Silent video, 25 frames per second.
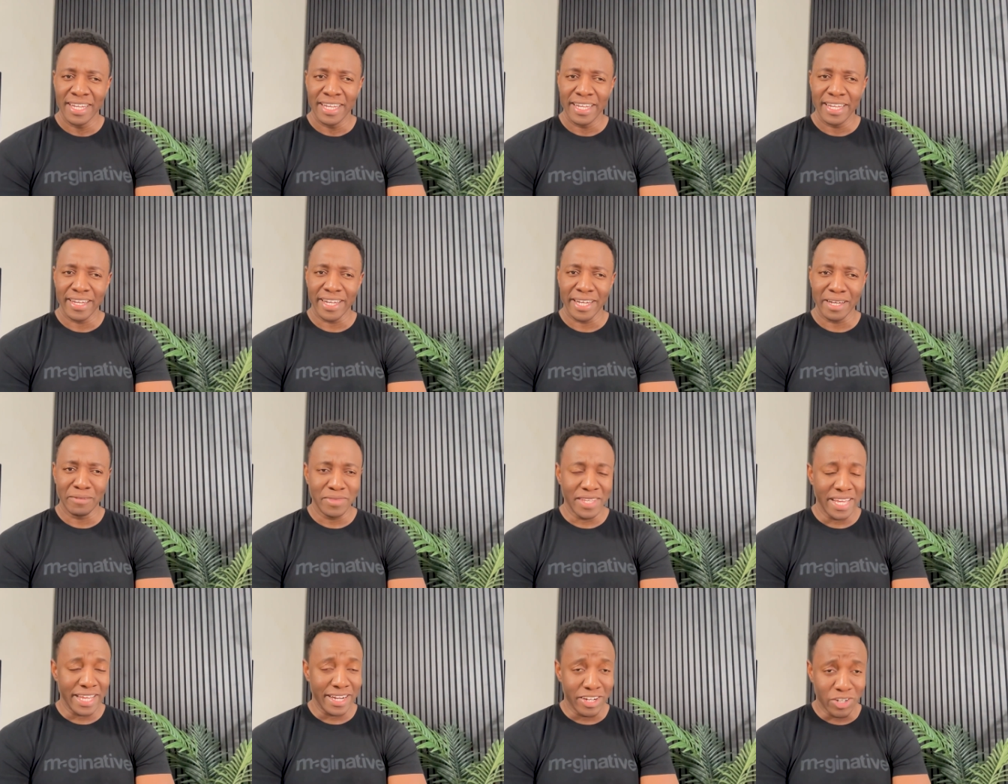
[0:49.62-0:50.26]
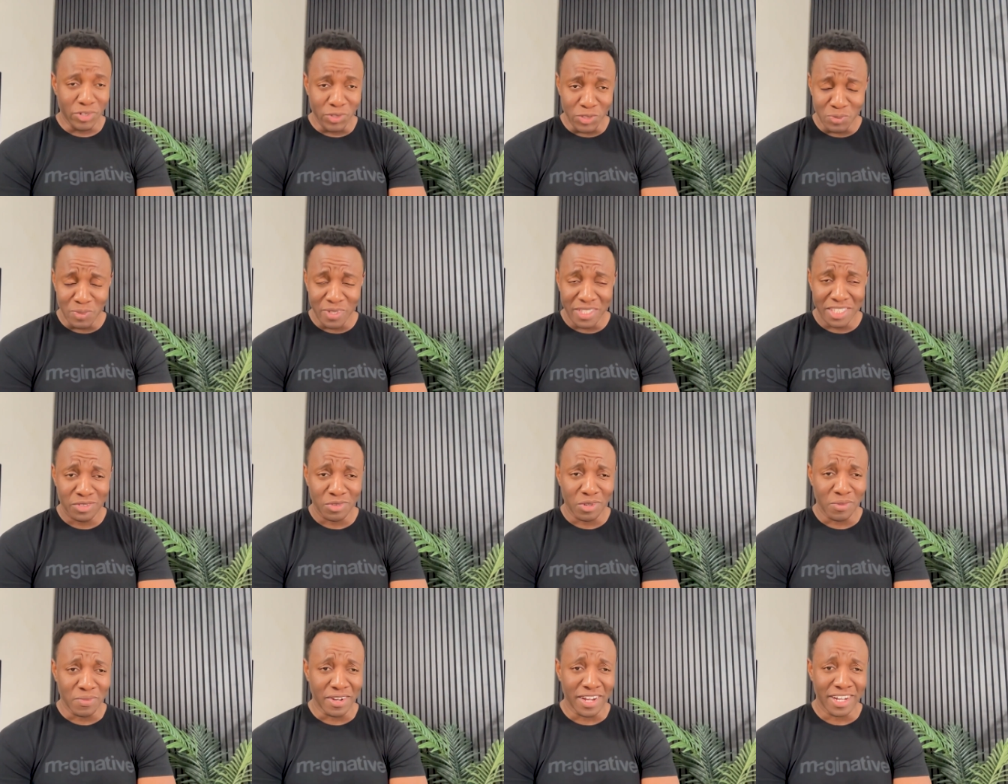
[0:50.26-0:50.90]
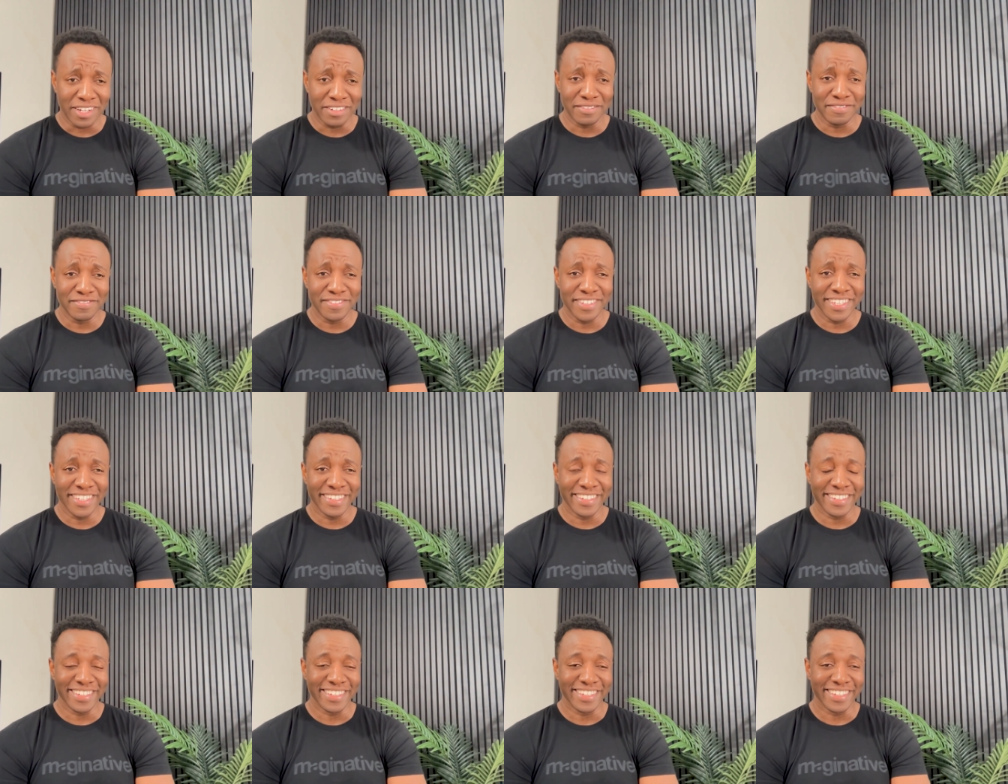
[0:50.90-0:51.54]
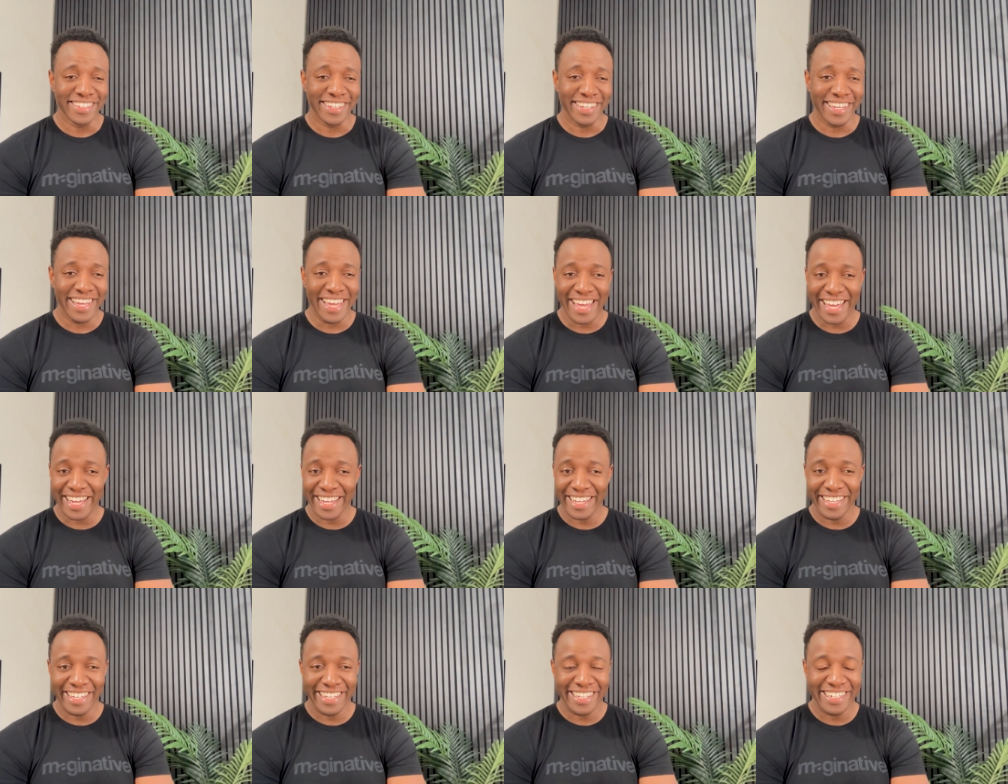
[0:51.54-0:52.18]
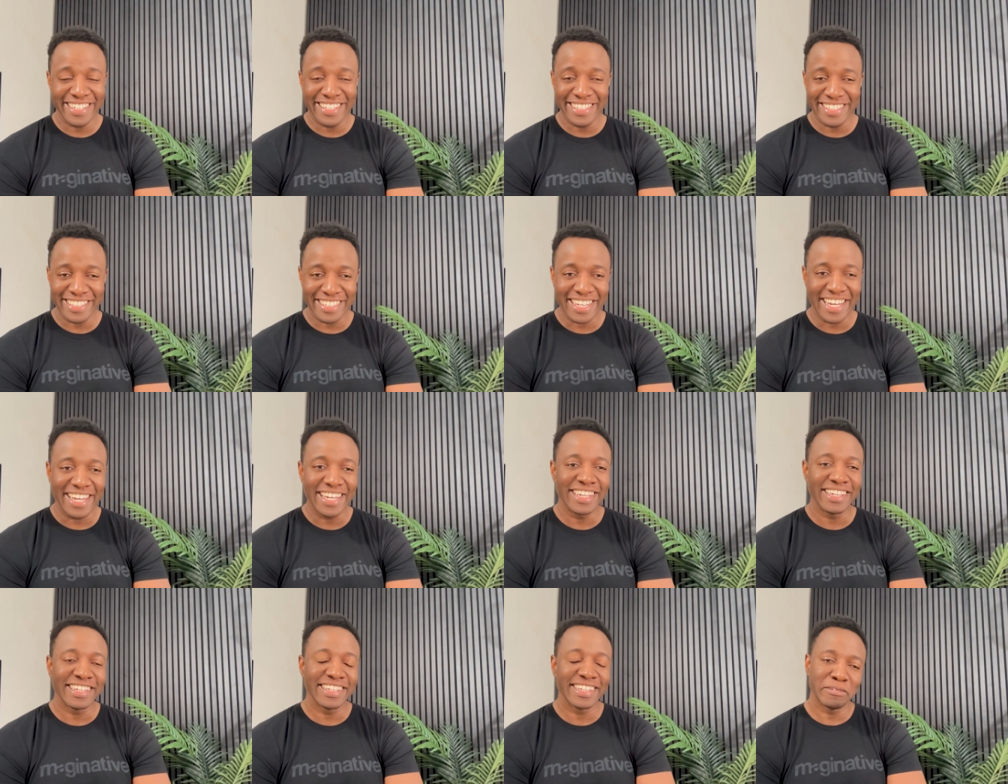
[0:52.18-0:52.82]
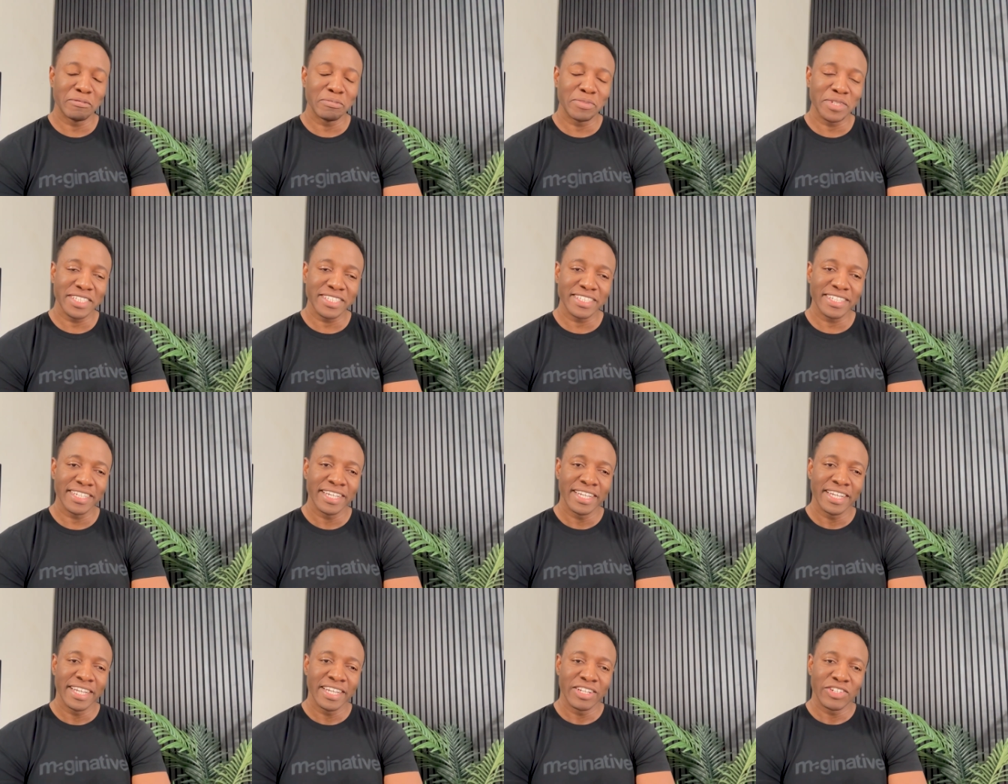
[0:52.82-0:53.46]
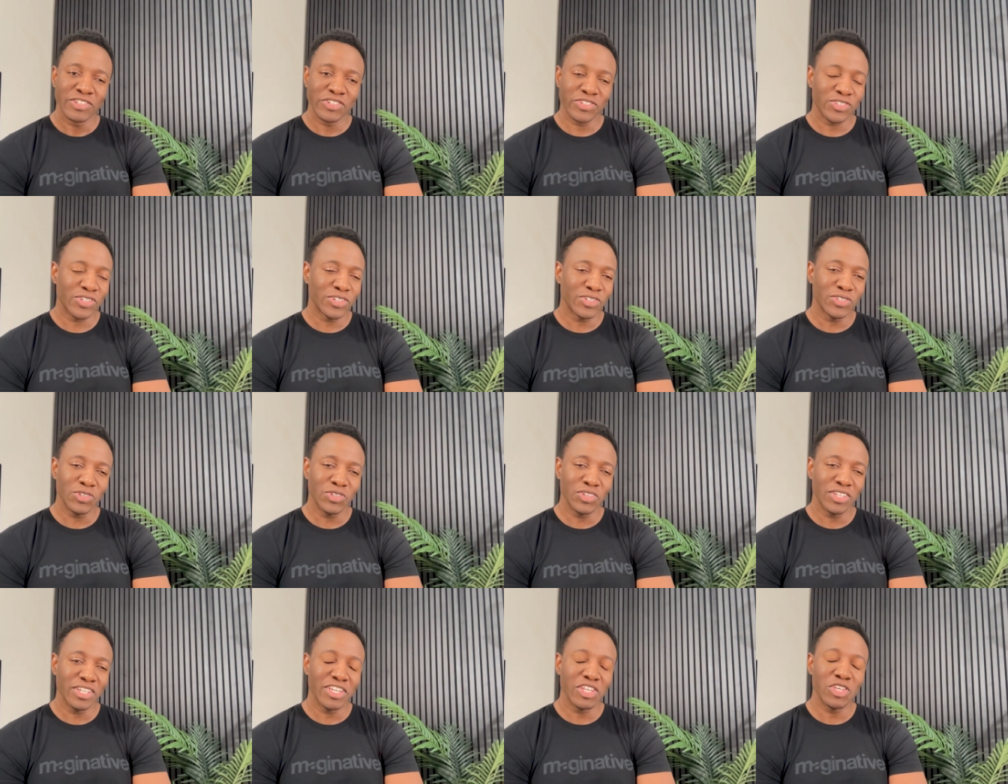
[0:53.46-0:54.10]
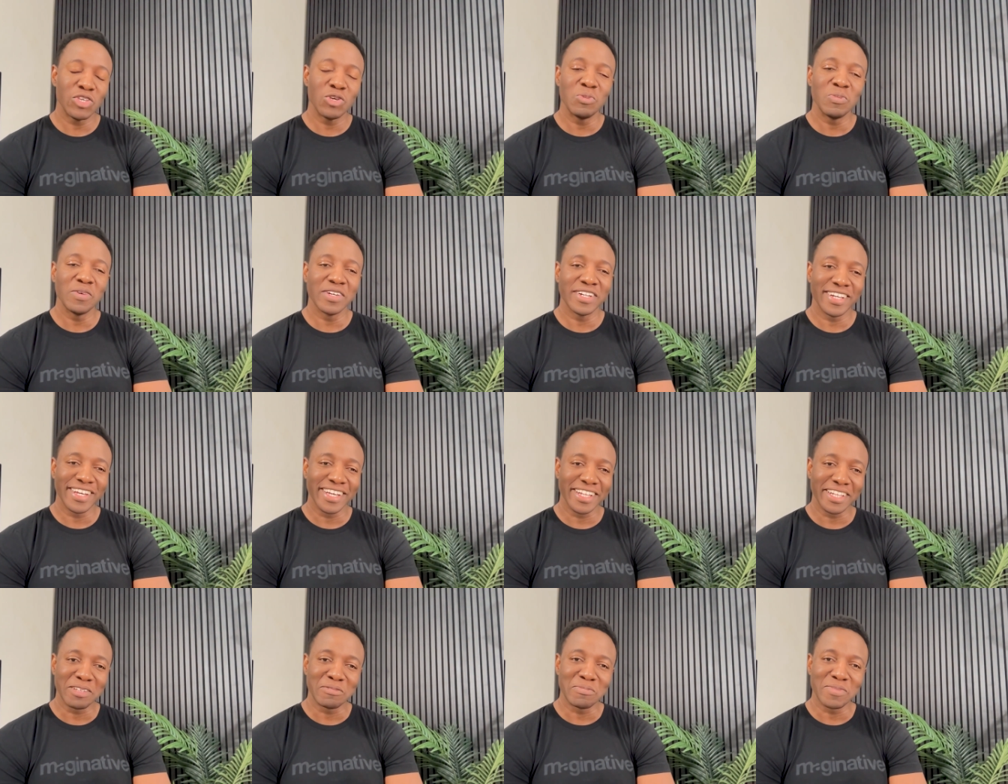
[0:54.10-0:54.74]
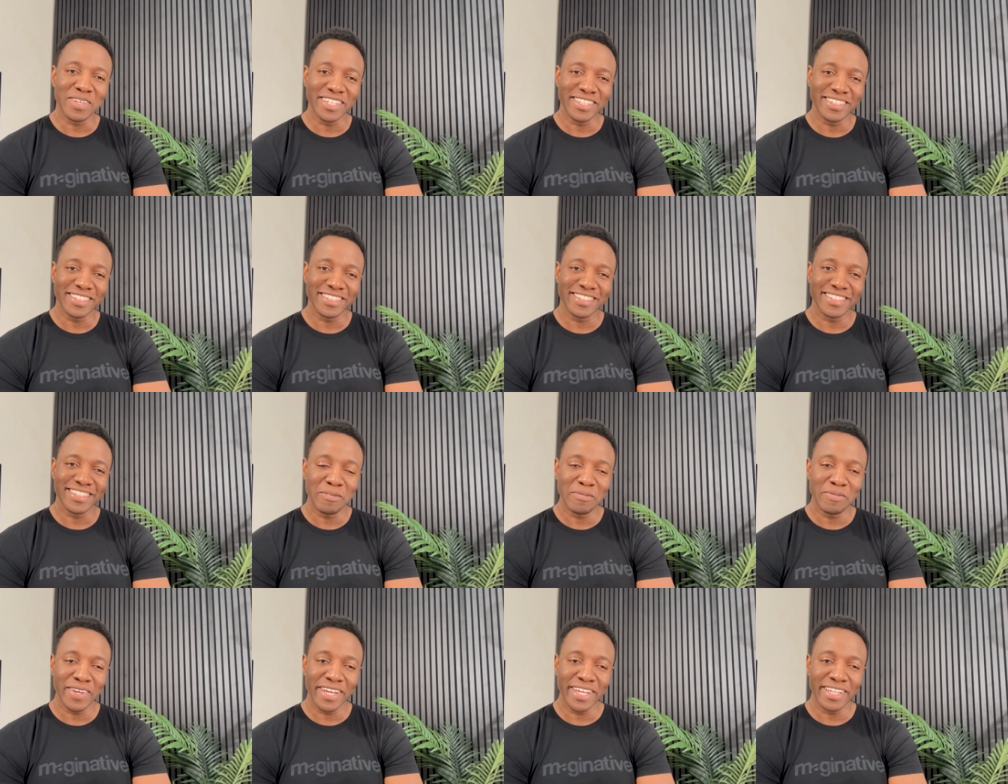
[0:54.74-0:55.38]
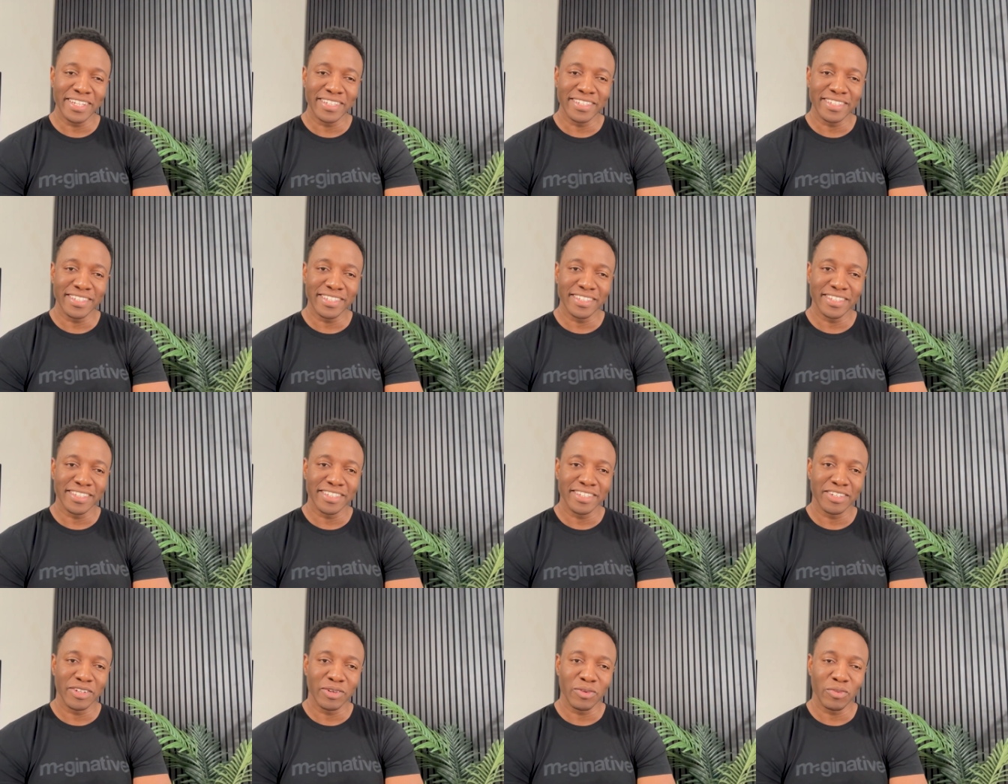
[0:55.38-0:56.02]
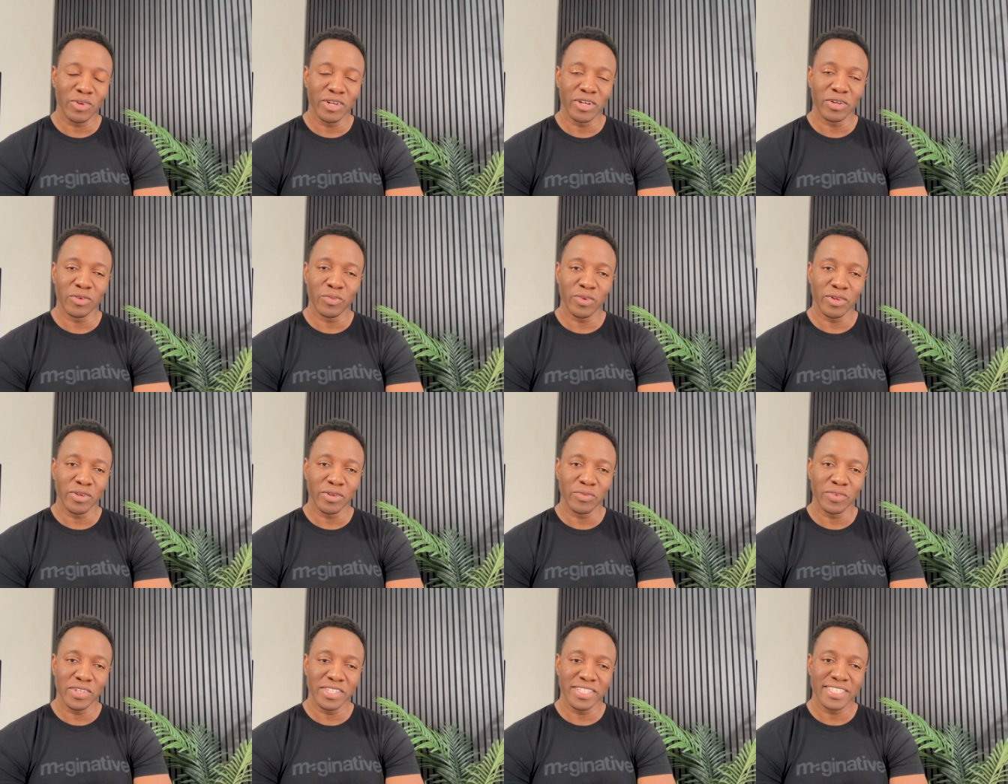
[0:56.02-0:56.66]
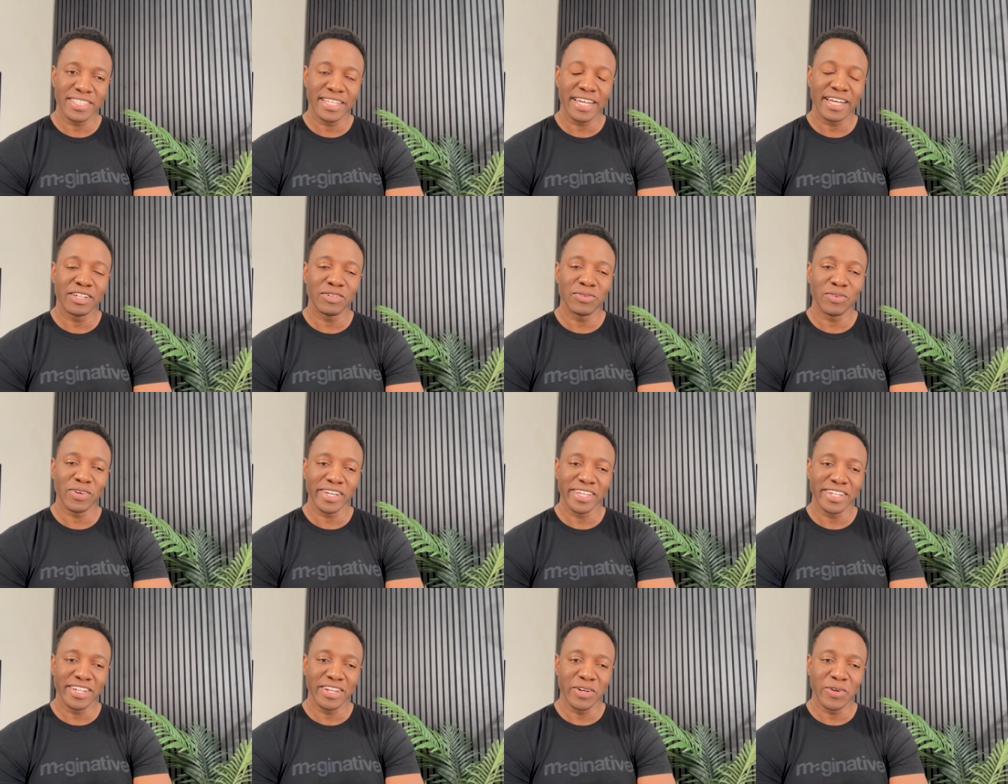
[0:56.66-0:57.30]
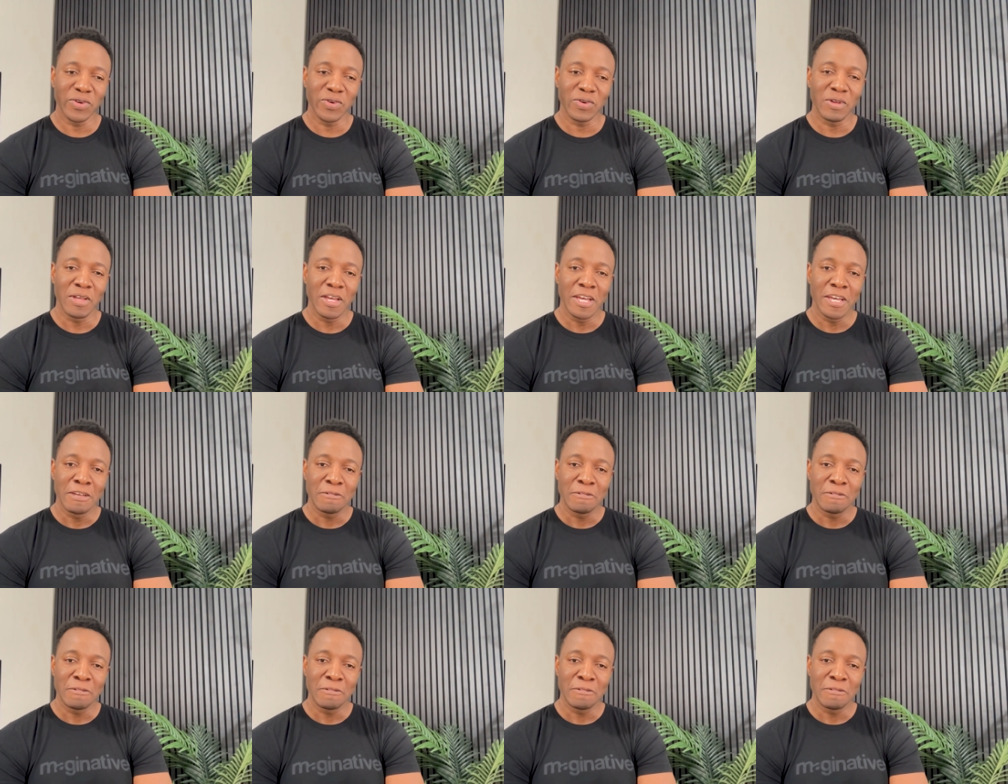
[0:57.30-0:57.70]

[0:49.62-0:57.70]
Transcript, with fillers: um, the announcements mm-hmm. from config, AI, and design, but there's also the human element and uh, mm-hmm. where, where we stand right now.